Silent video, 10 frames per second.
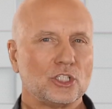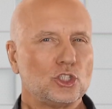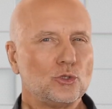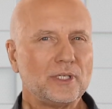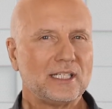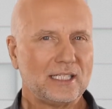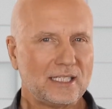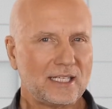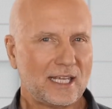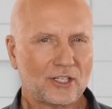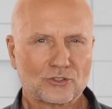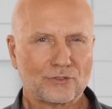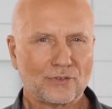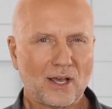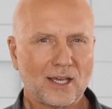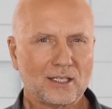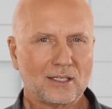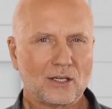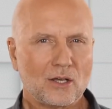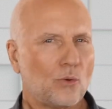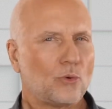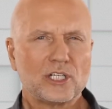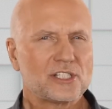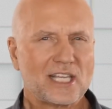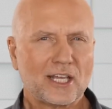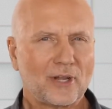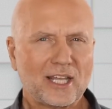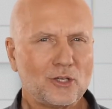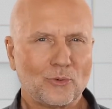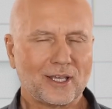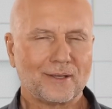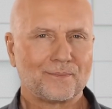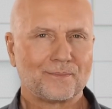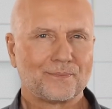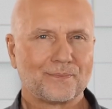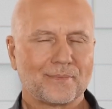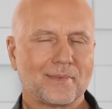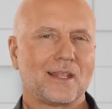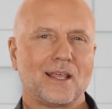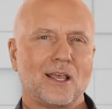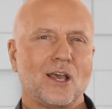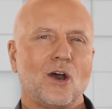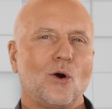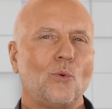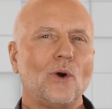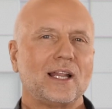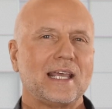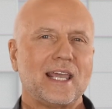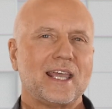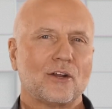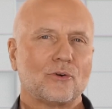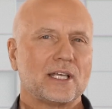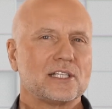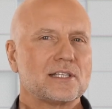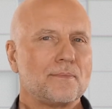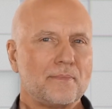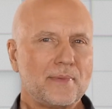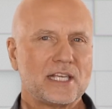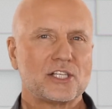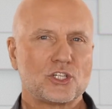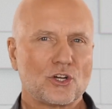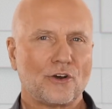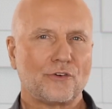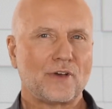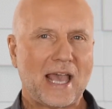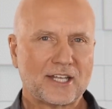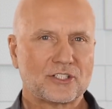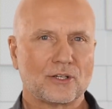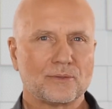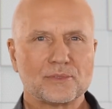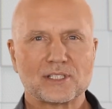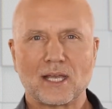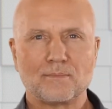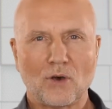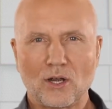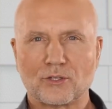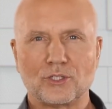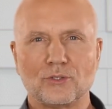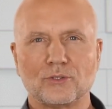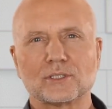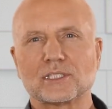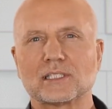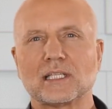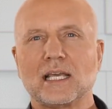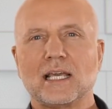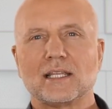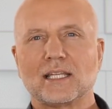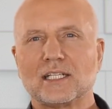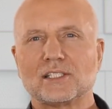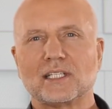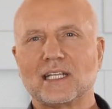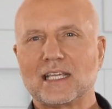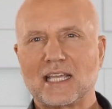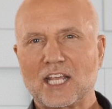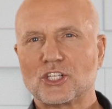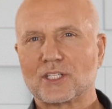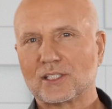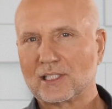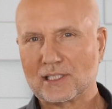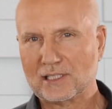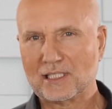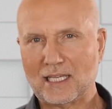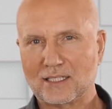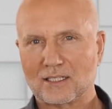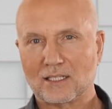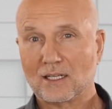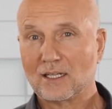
Do we need air to fly? What is air anyway? Well, air is a mixture of atoms and molecules that is in a gaseous state.